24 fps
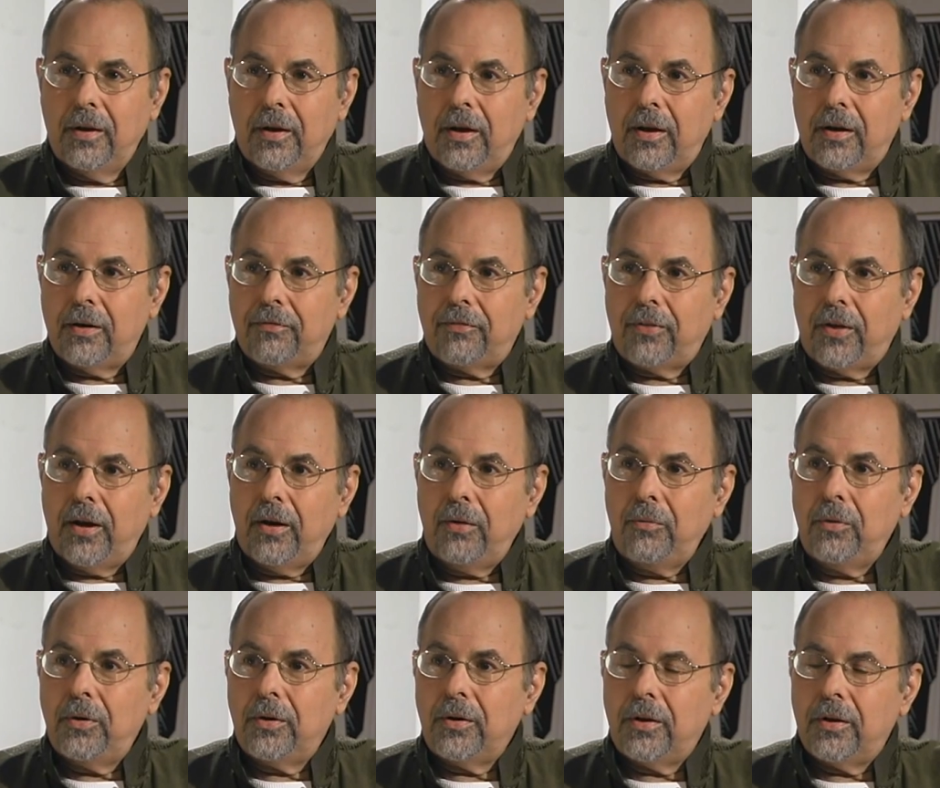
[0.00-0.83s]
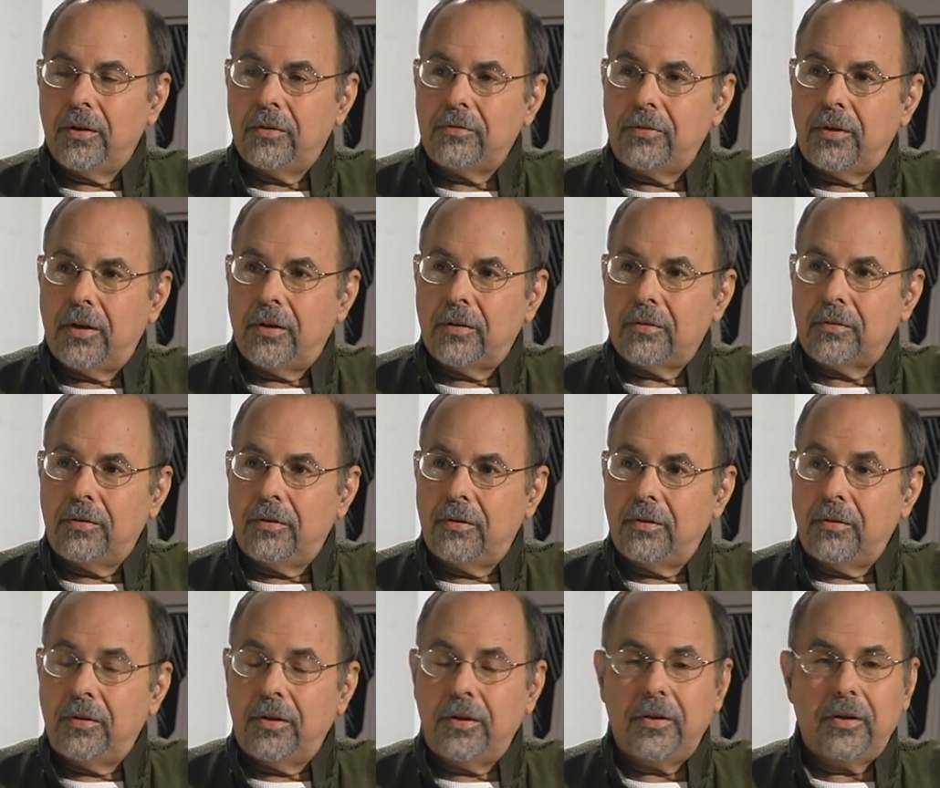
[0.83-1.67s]
And if that one gets out
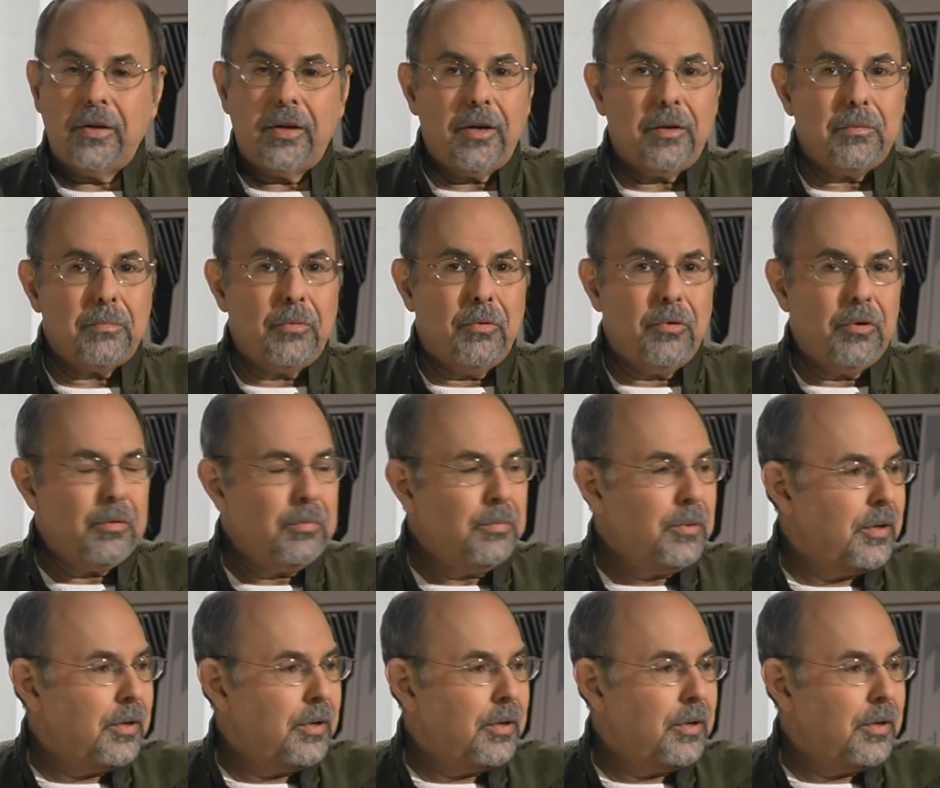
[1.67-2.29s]
there, then you get more